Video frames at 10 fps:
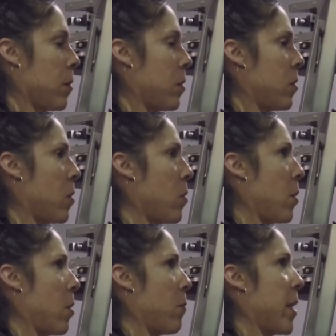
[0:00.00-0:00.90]

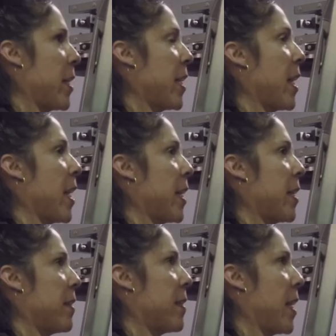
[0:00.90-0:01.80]
So already I
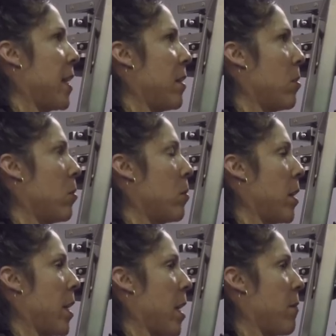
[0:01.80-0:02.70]
can
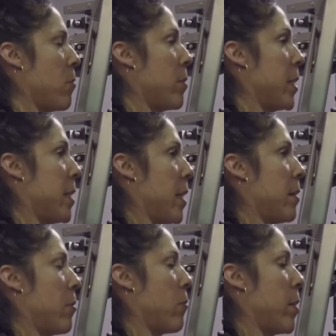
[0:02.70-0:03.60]
tell, and I've only
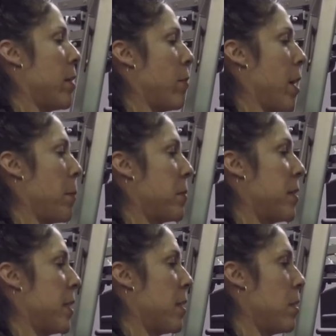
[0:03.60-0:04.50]
done 3
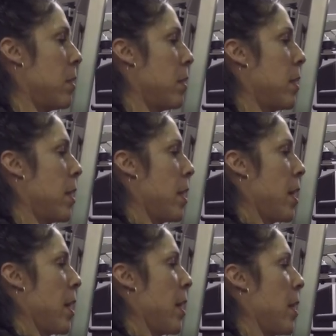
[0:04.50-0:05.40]
reps here,
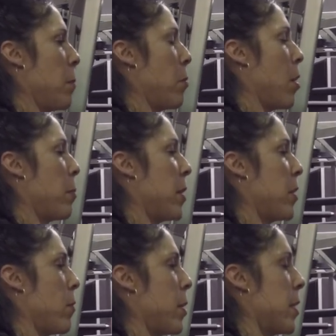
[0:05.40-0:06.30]
and I'm probably
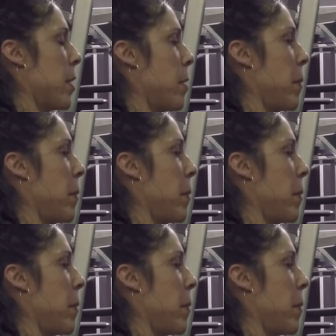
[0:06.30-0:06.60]
going at